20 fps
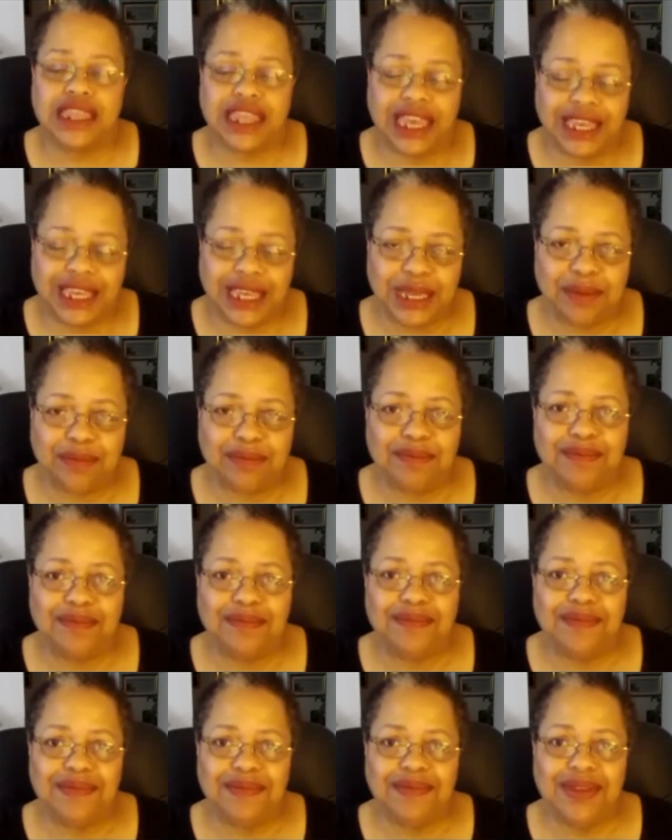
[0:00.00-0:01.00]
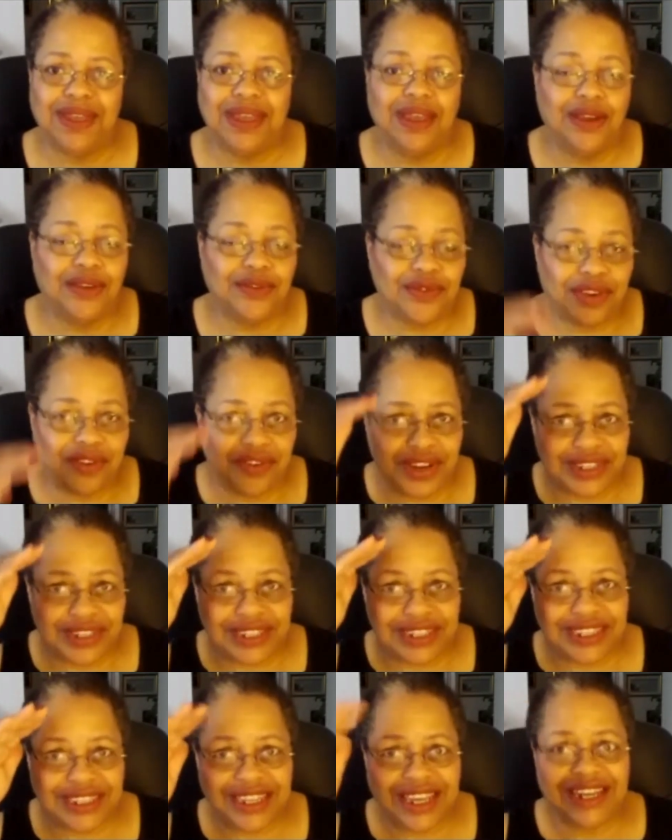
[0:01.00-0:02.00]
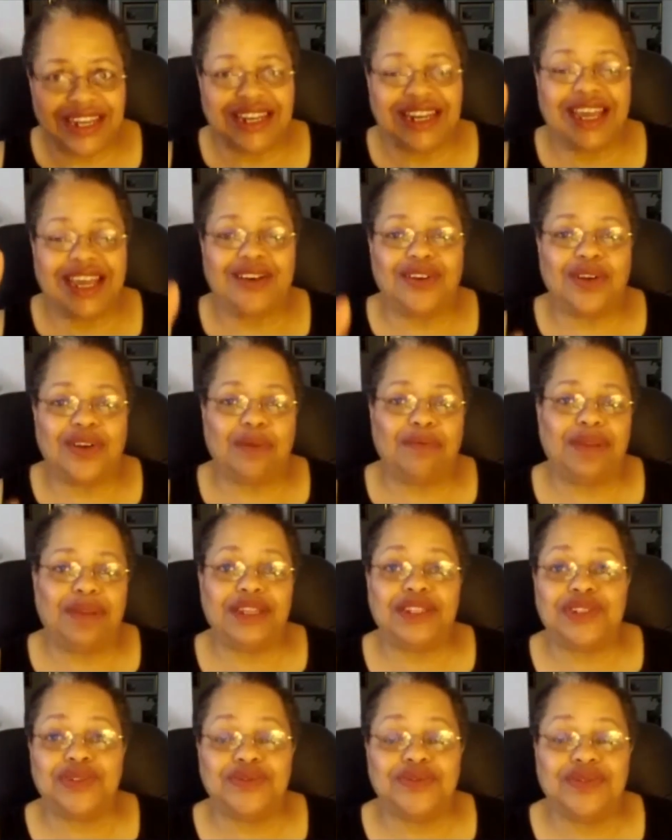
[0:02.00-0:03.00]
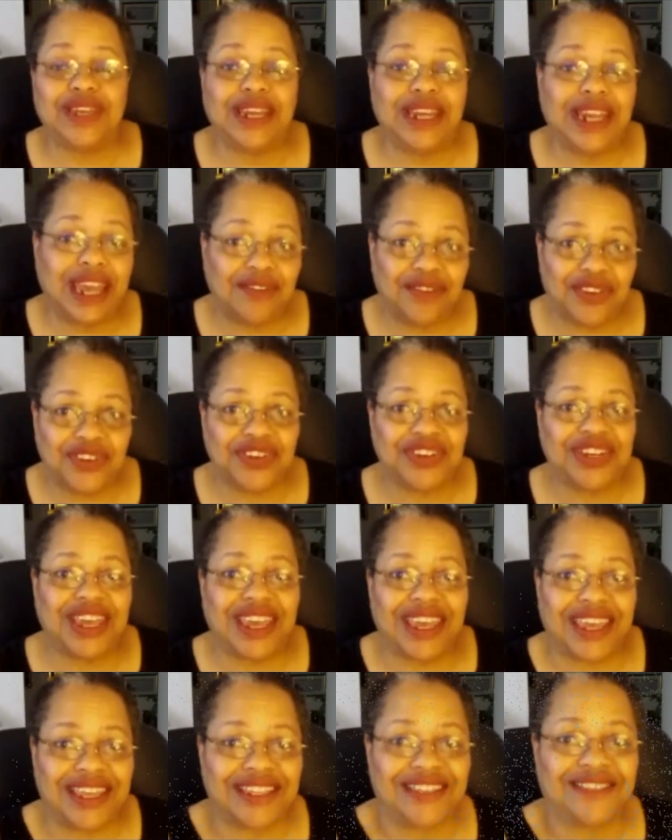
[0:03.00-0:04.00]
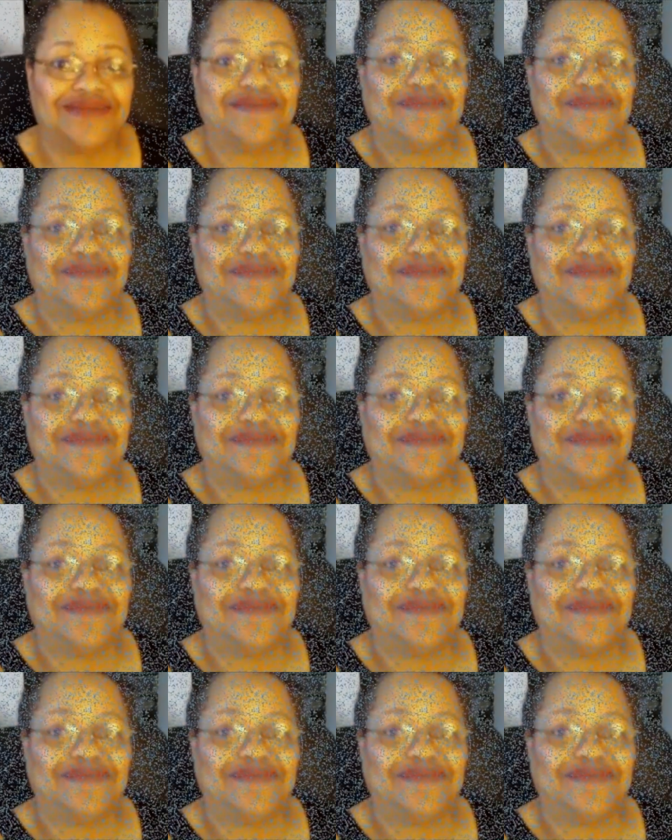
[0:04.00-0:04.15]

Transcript: Thank him. Reverend Essie signing out. God bless you and have a good day.